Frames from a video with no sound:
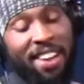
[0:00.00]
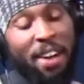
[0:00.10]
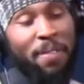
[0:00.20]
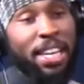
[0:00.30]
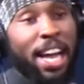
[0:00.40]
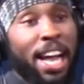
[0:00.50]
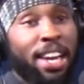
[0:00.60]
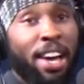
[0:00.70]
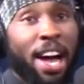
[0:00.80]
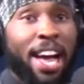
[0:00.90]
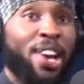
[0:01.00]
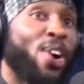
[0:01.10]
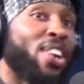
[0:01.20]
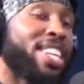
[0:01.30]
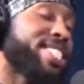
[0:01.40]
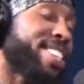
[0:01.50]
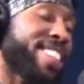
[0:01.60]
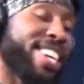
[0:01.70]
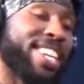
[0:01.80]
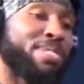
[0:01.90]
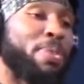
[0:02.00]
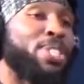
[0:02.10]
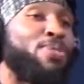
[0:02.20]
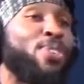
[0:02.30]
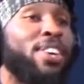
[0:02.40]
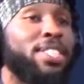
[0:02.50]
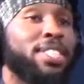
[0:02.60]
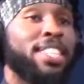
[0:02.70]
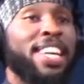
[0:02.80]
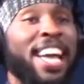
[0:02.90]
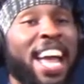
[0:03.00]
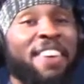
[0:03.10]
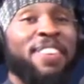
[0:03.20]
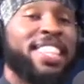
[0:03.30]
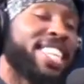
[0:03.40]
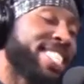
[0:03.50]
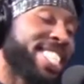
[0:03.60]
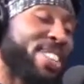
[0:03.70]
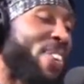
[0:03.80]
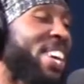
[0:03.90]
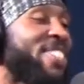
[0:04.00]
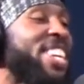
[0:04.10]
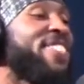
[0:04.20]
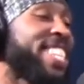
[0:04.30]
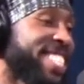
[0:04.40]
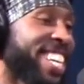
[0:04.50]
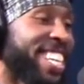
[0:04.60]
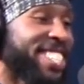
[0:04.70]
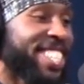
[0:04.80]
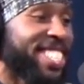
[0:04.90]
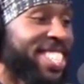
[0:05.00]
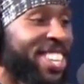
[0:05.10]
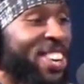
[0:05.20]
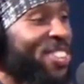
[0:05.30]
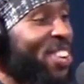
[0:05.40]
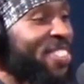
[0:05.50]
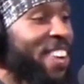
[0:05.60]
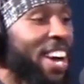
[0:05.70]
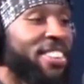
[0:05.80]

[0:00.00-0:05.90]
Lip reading: mean, I had a whole list of things, but of course, everything changed. The way of living changed because of the coronavirus.